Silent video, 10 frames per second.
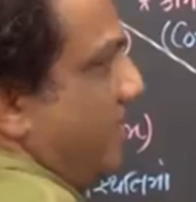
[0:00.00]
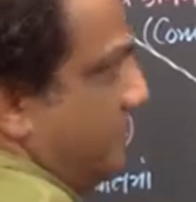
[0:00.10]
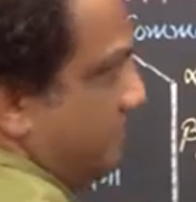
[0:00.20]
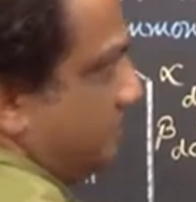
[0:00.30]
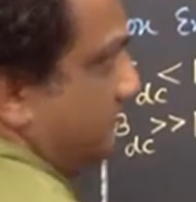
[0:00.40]

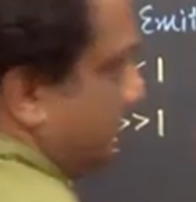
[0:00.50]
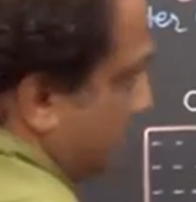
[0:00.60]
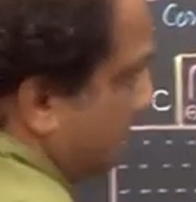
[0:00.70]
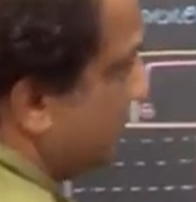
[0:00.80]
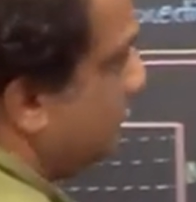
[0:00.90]
Fine.
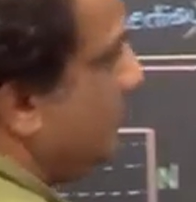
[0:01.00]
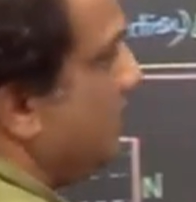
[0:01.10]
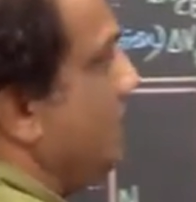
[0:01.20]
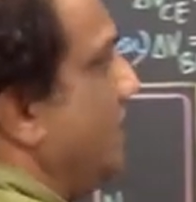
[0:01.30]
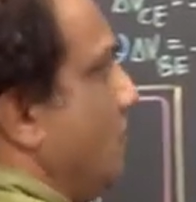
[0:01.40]

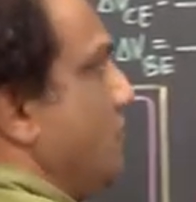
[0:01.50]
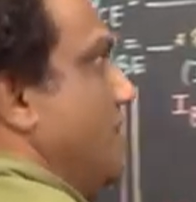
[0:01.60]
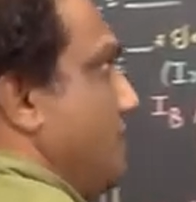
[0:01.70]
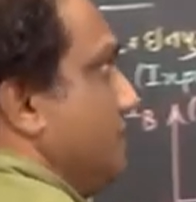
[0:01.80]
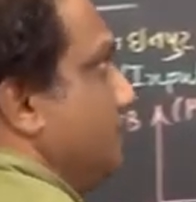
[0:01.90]
Now
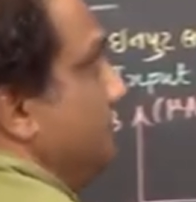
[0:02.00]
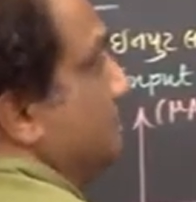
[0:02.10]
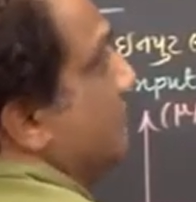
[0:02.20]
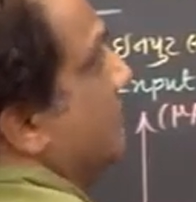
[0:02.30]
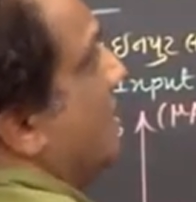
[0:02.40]
here,
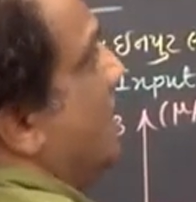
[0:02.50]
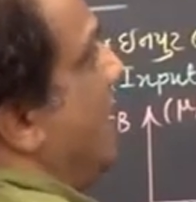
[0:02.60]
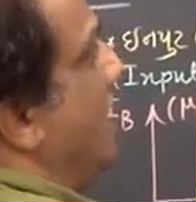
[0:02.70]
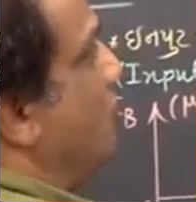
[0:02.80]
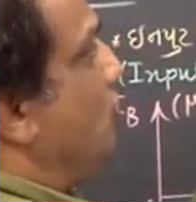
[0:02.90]

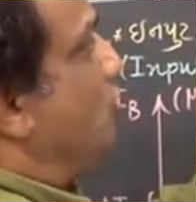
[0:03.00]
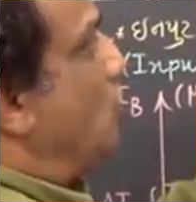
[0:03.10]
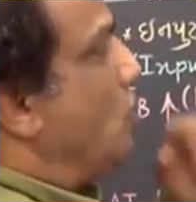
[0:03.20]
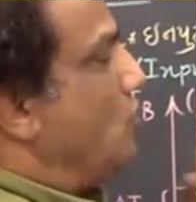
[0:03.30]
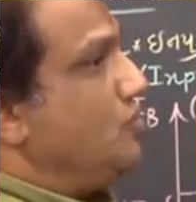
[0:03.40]
how to
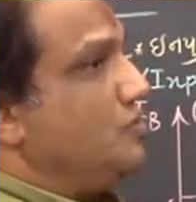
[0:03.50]
draw